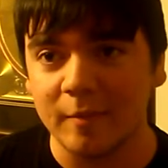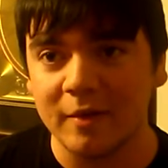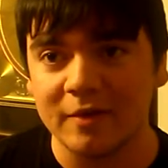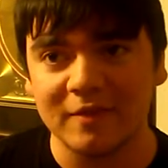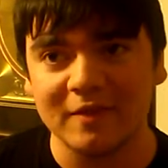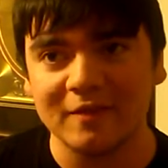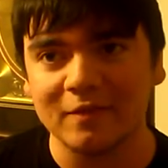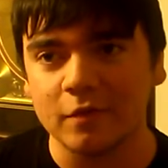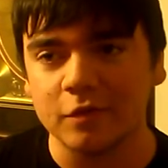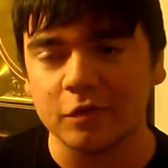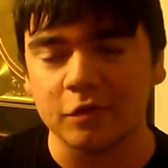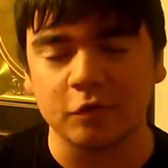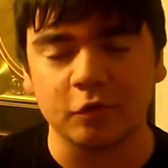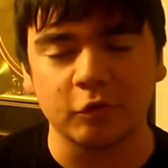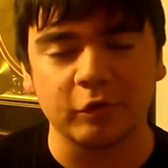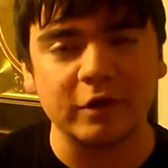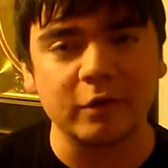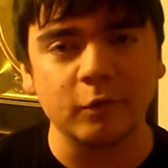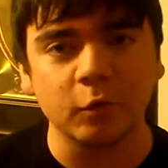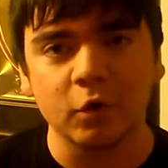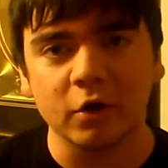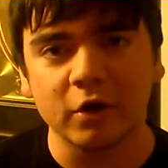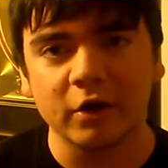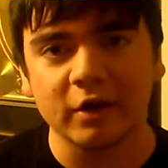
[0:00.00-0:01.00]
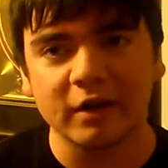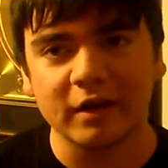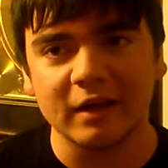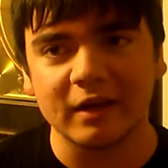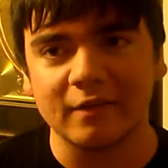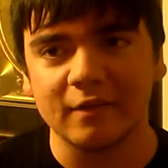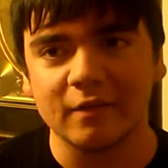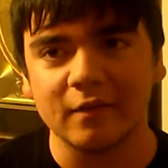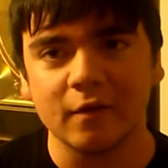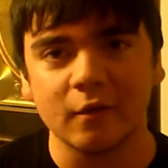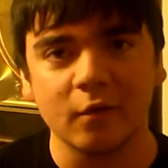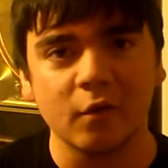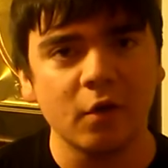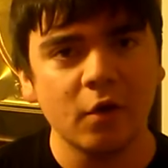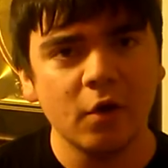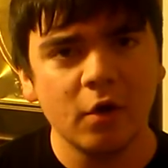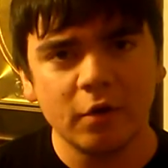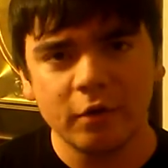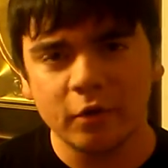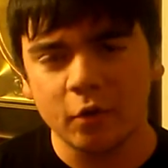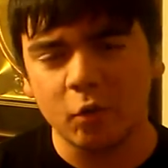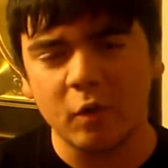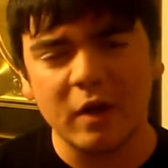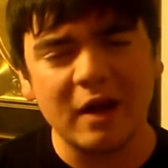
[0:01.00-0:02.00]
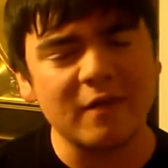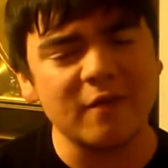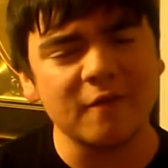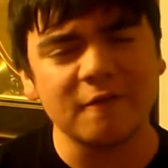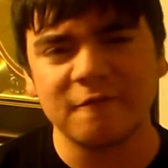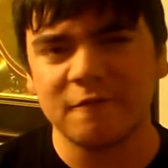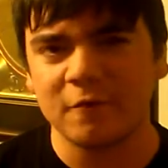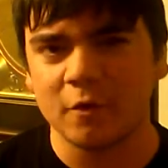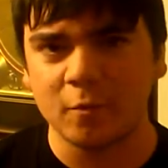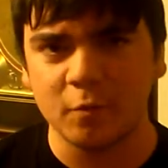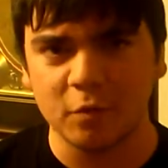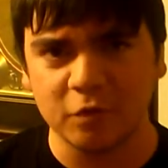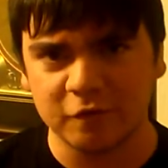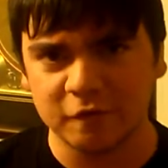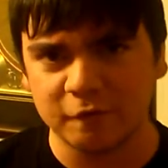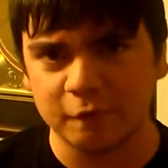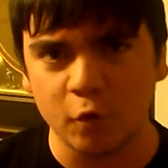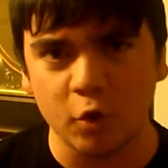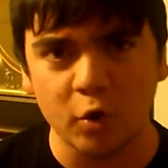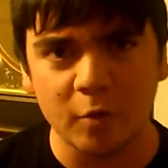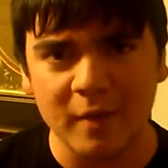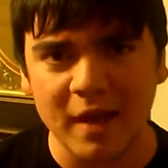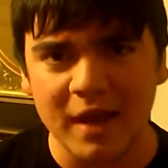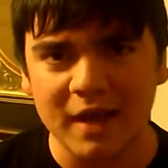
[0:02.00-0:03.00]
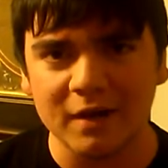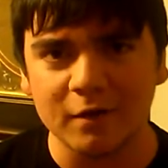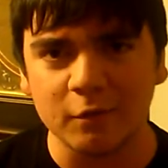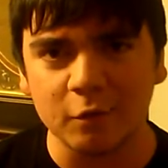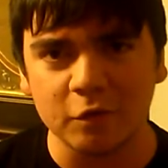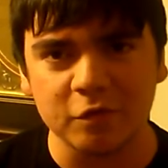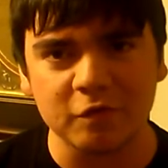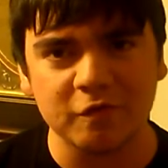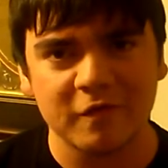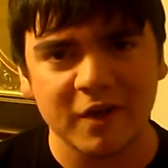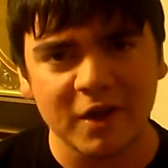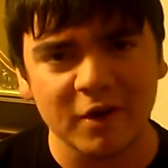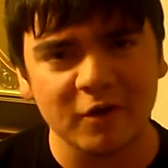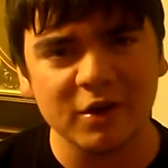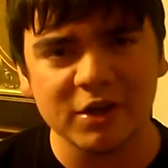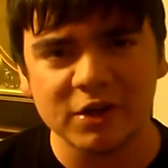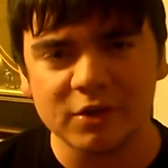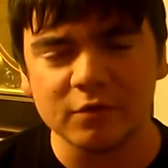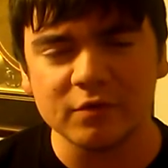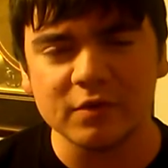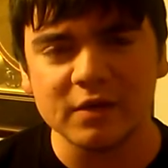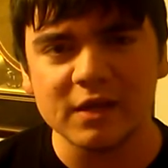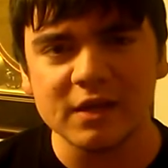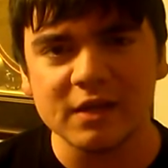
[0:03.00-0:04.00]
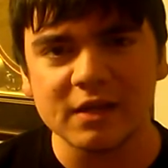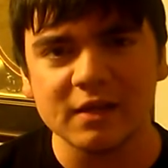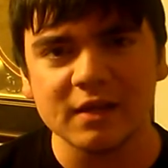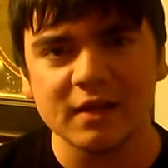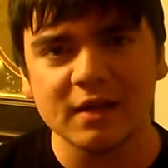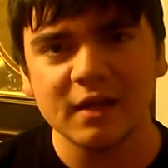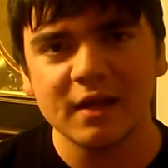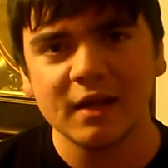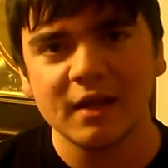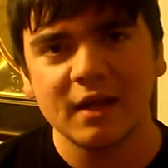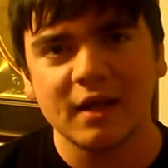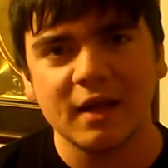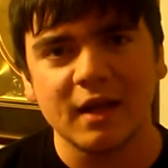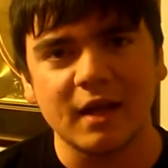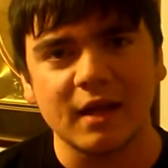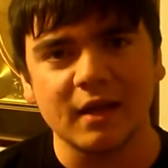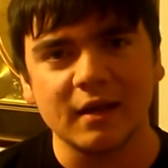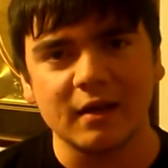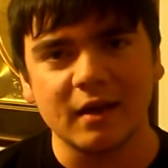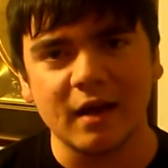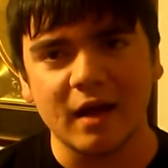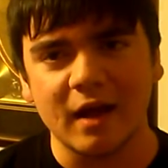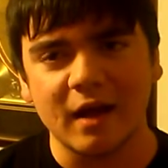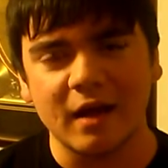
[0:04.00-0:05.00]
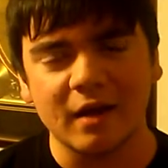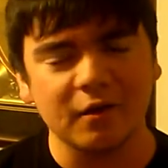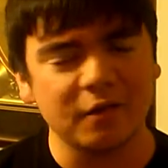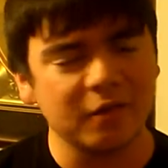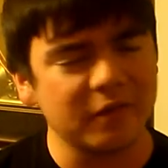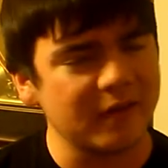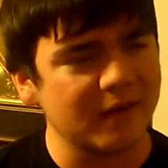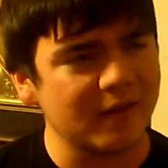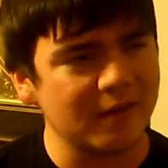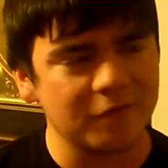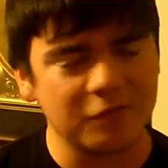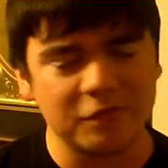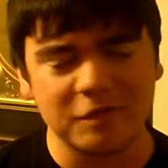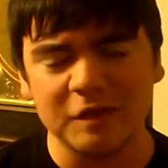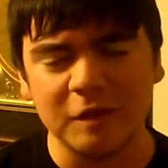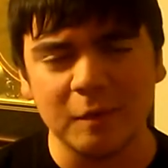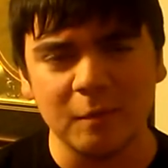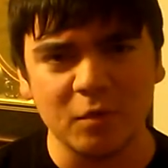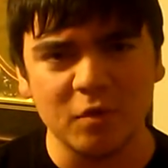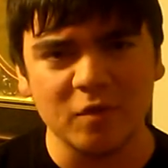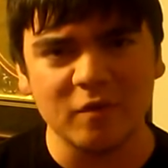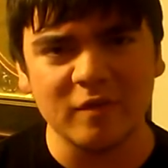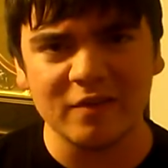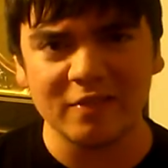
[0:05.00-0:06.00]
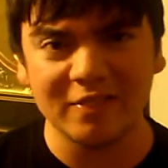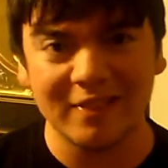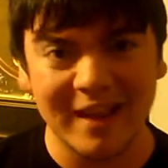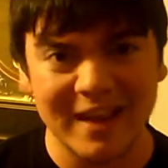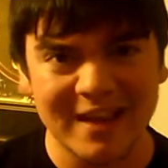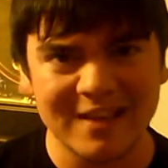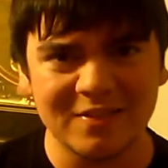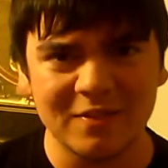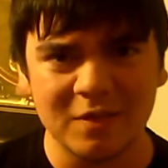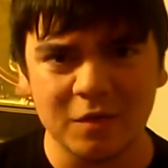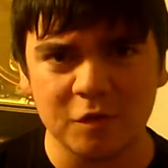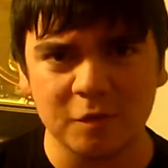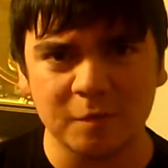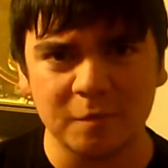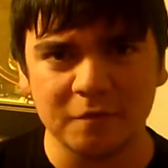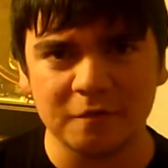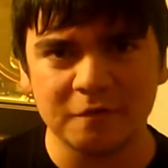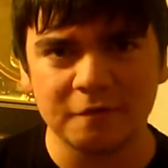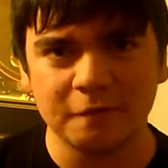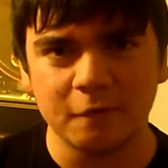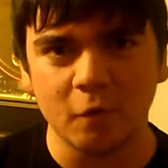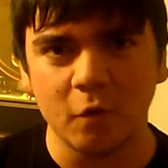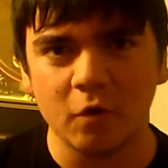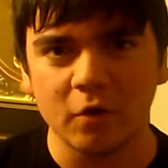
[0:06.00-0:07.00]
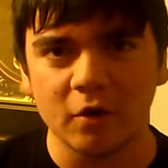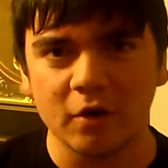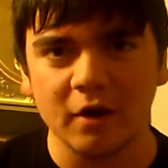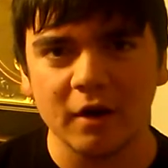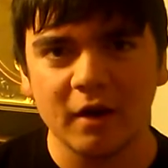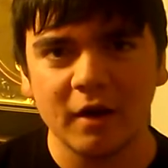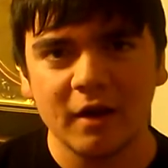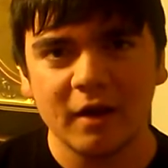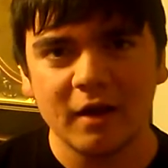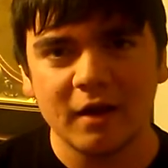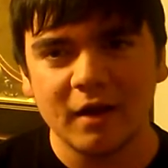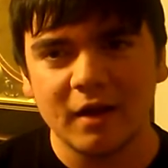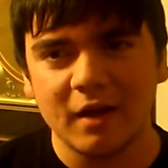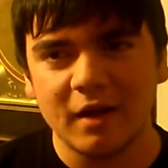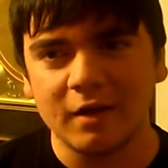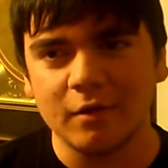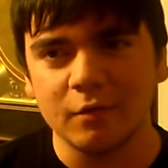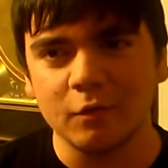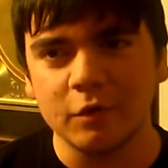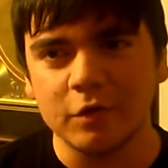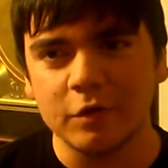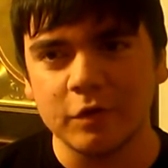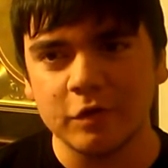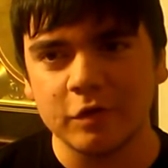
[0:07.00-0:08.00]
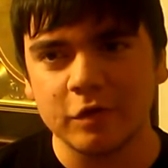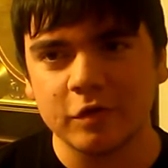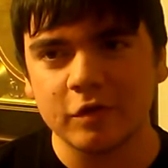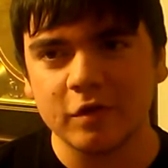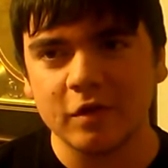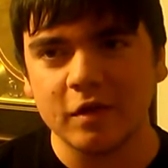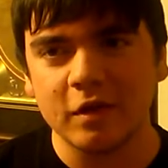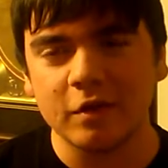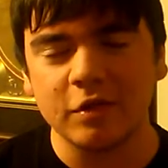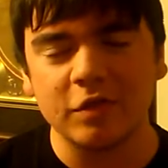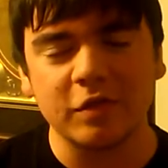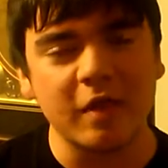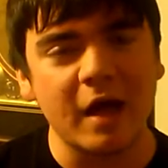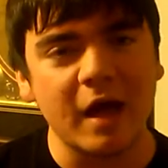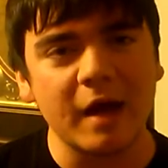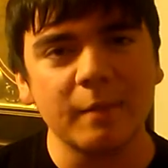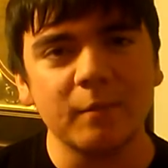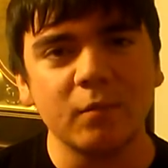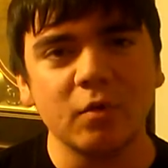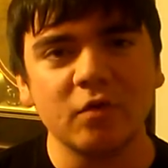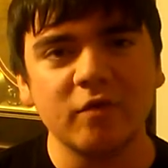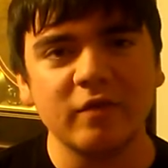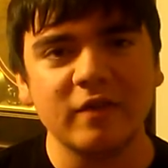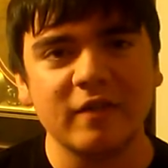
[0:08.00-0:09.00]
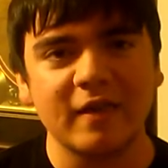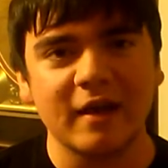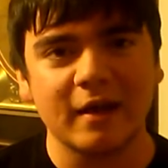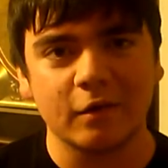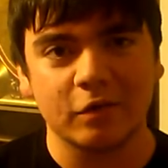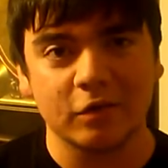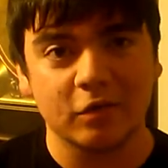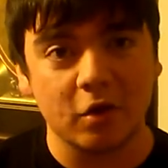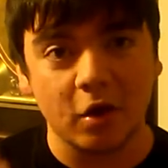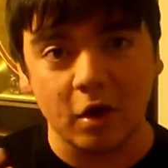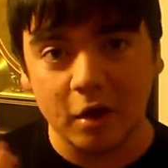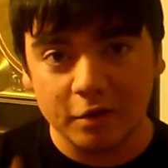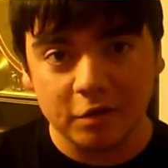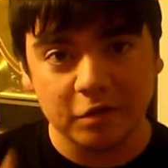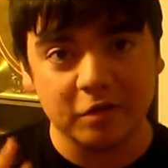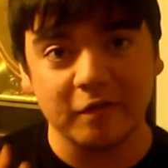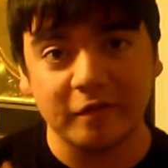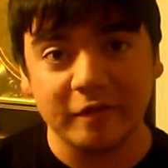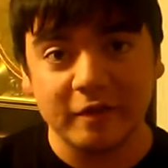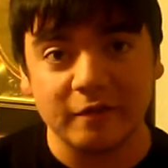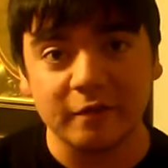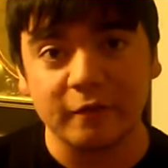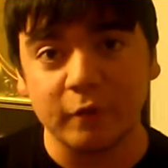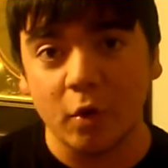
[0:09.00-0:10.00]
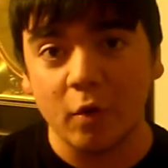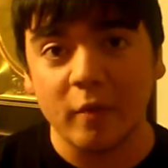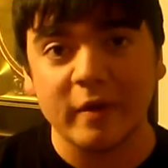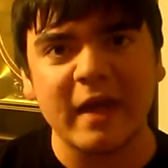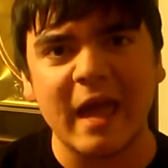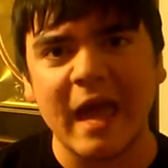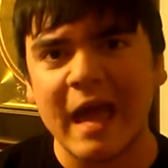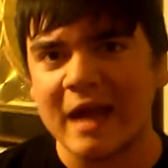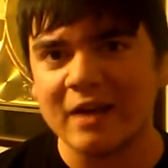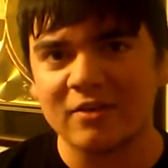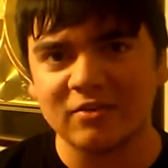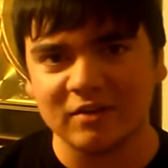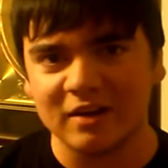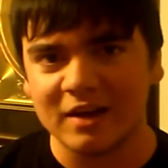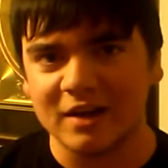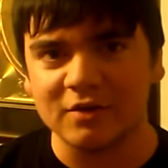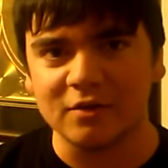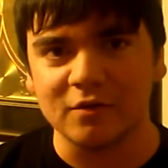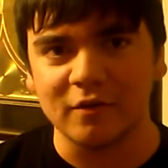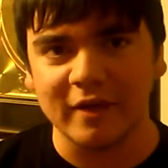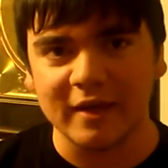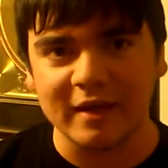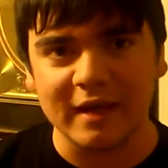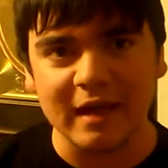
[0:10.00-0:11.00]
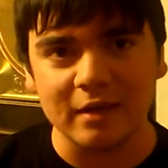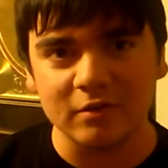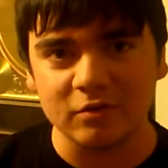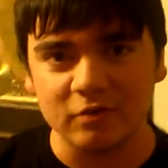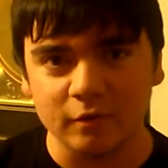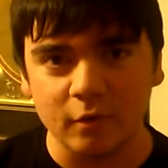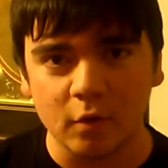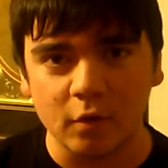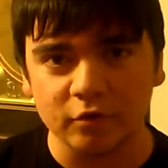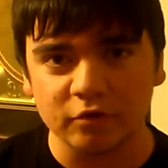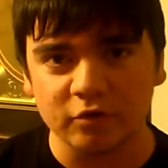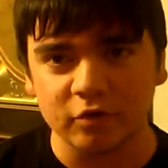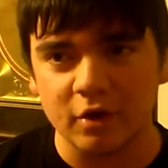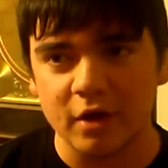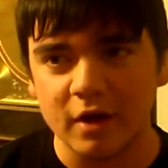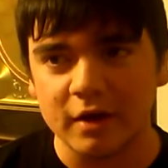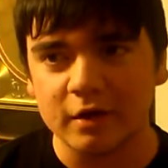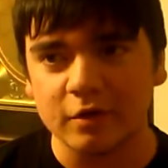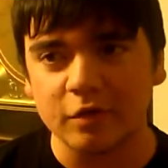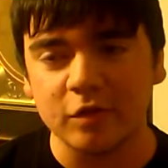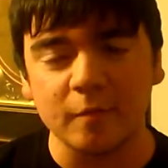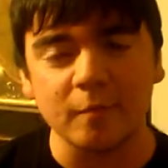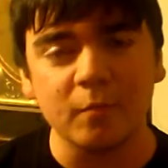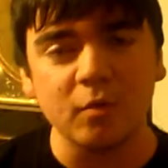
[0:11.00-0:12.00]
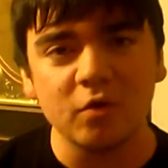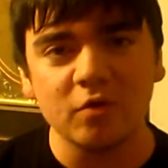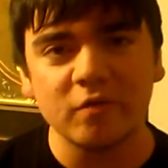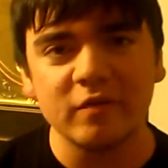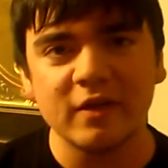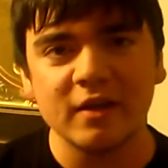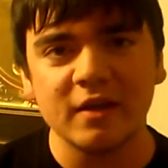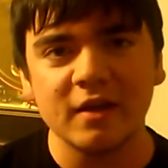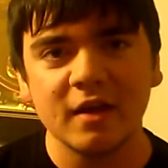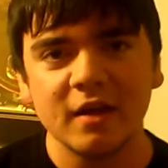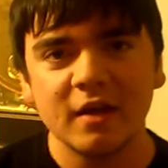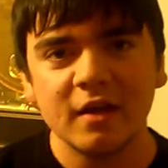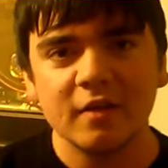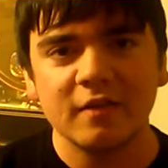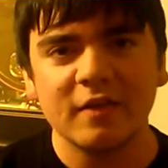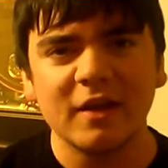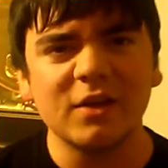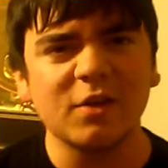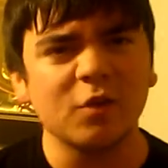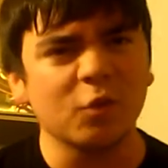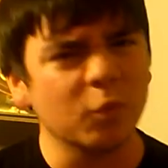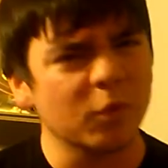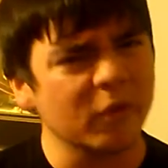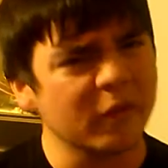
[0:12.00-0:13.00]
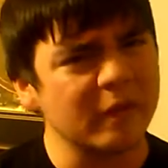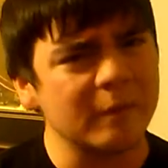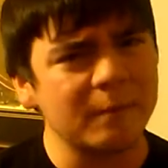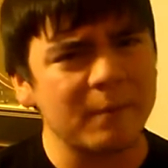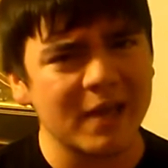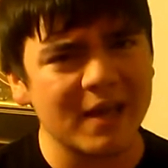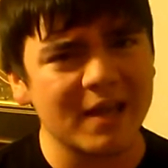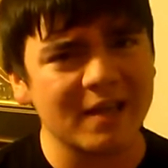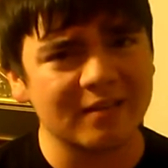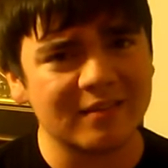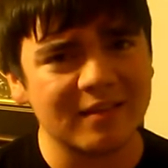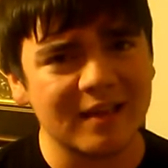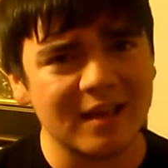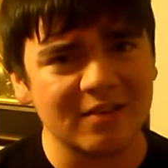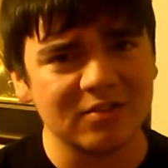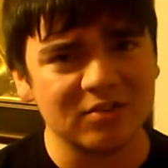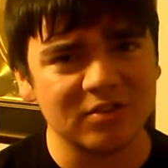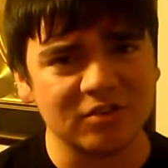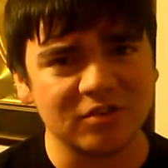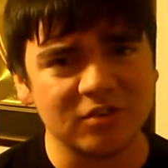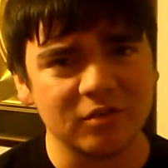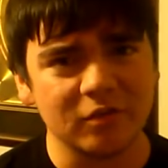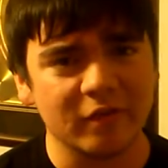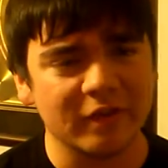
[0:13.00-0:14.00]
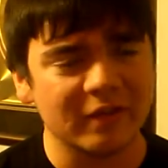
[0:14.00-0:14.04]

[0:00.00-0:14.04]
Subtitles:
I think the screen work and the way the film was formatted was very unique. And I don't think I've seen a movie like this before. It's not a movie that is constantly throwing action at you like Age of Ultron. It's a movie that you really pay attention to.